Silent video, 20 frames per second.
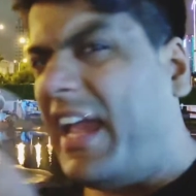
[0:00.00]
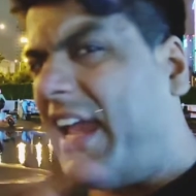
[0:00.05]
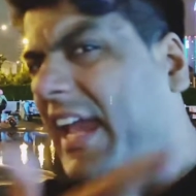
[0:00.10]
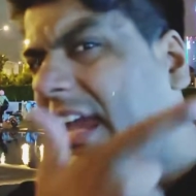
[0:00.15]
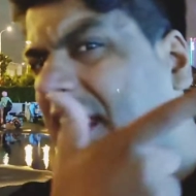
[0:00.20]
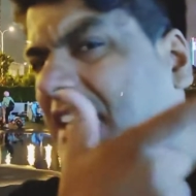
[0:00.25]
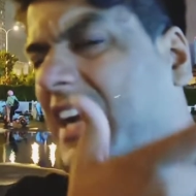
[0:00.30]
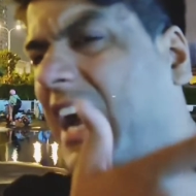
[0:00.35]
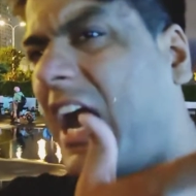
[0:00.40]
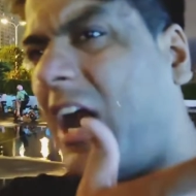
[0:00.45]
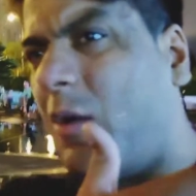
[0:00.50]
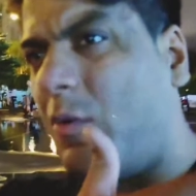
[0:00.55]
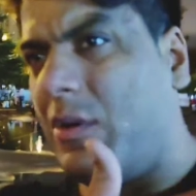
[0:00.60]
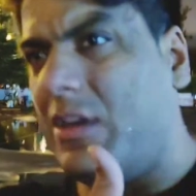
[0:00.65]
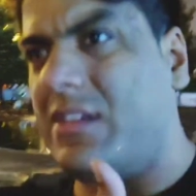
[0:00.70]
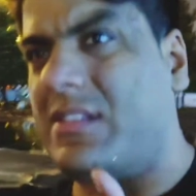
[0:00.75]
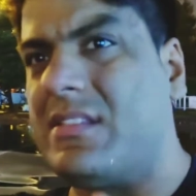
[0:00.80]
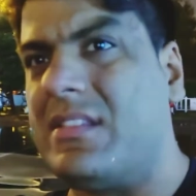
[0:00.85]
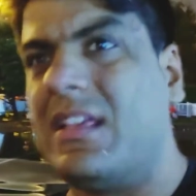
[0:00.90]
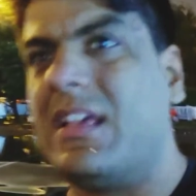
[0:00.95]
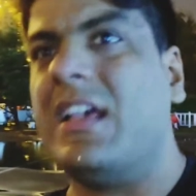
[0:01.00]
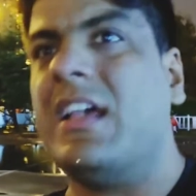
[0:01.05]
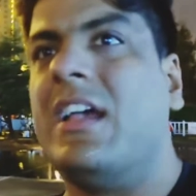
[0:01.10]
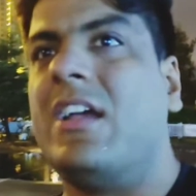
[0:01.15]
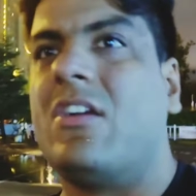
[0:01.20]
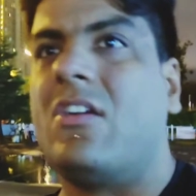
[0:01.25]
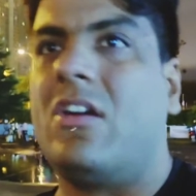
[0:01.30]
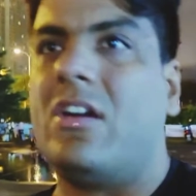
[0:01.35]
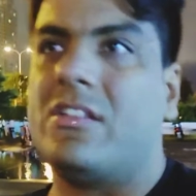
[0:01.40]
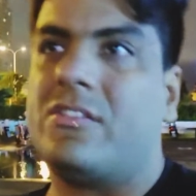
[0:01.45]
eight hours
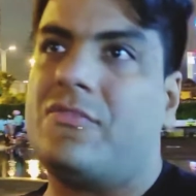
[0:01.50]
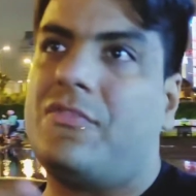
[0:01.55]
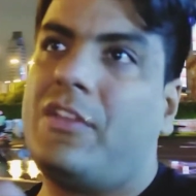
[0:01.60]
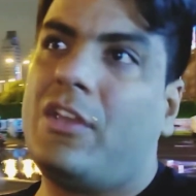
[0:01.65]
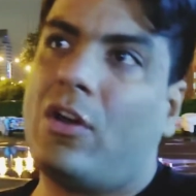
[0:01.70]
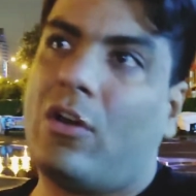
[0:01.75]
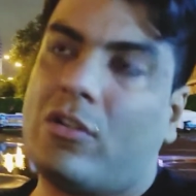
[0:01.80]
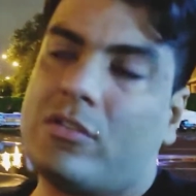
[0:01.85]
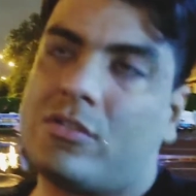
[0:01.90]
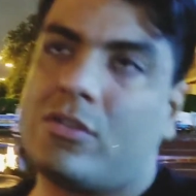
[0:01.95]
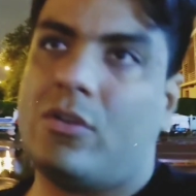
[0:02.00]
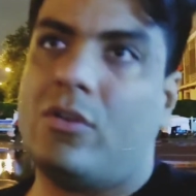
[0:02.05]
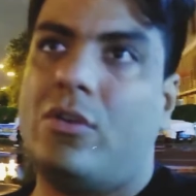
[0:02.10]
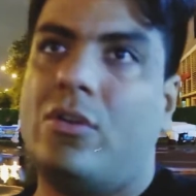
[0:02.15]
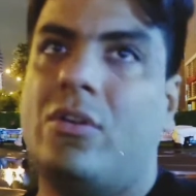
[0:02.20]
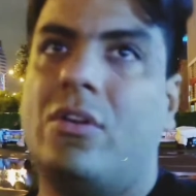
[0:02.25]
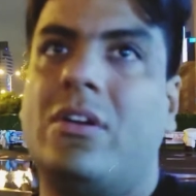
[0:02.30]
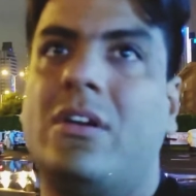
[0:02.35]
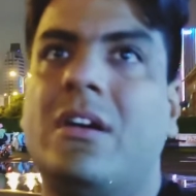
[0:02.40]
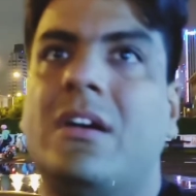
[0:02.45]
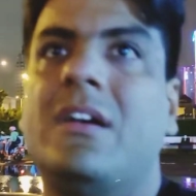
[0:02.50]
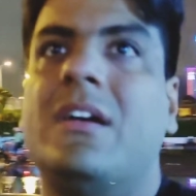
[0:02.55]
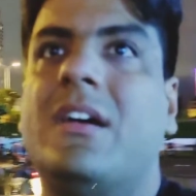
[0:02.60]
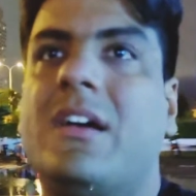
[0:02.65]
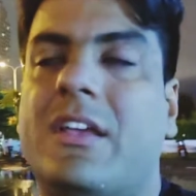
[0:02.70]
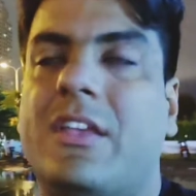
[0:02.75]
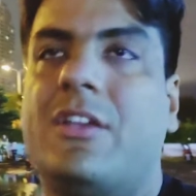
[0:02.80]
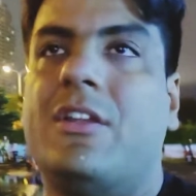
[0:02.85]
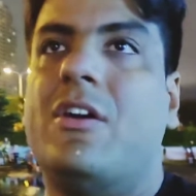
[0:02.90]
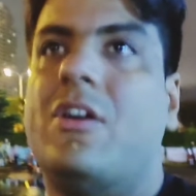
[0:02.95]
because we also,
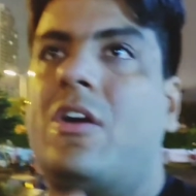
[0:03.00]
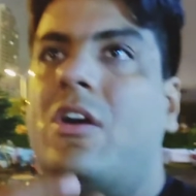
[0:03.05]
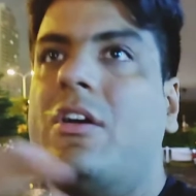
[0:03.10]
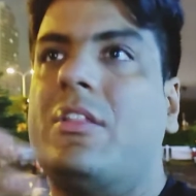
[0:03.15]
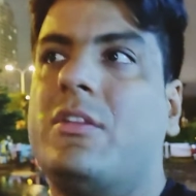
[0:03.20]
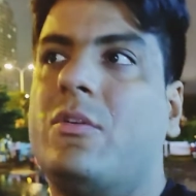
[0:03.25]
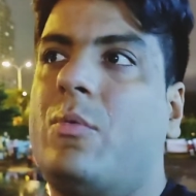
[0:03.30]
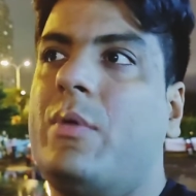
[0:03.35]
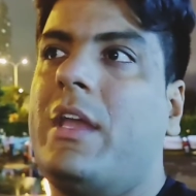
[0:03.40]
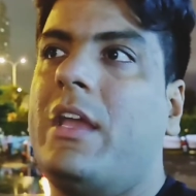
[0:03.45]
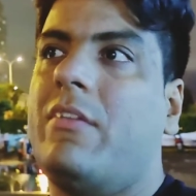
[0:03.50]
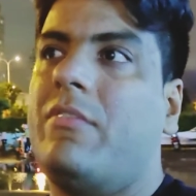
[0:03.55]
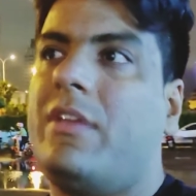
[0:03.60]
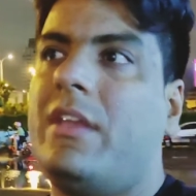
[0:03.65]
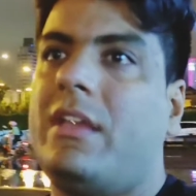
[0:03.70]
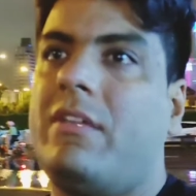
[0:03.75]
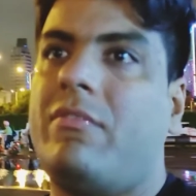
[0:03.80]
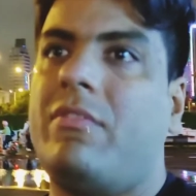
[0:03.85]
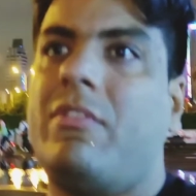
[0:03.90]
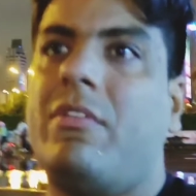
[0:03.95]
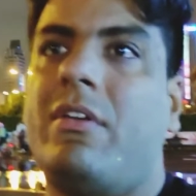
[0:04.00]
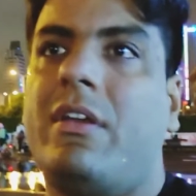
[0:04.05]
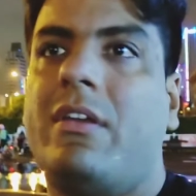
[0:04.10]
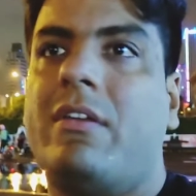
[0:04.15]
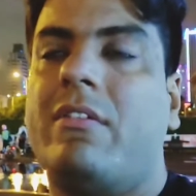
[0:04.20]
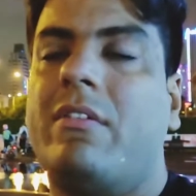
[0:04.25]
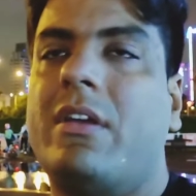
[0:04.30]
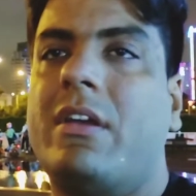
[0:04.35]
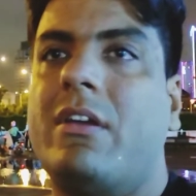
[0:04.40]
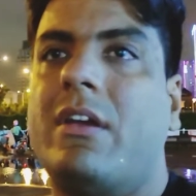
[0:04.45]
you know, on the way we
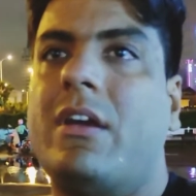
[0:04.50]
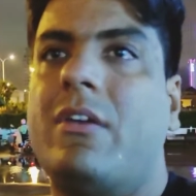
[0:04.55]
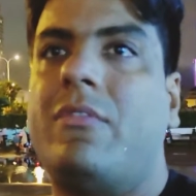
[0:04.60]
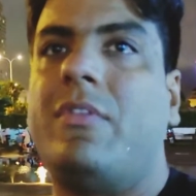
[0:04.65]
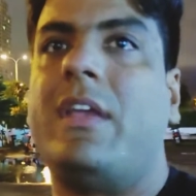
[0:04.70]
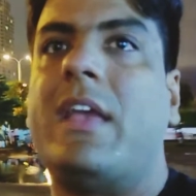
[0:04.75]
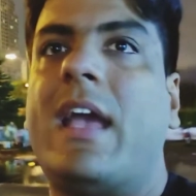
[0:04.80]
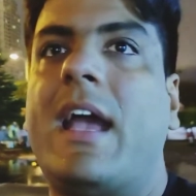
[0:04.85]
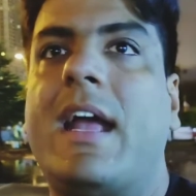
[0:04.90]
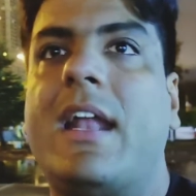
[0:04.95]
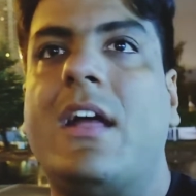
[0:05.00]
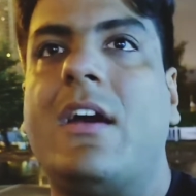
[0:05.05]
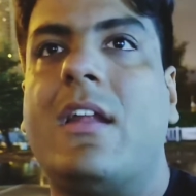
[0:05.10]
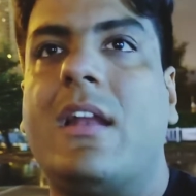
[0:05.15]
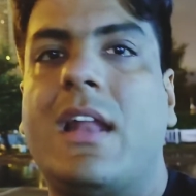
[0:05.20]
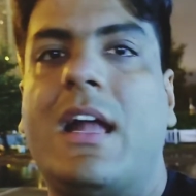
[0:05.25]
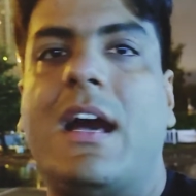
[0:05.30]
we, we, uh, we had our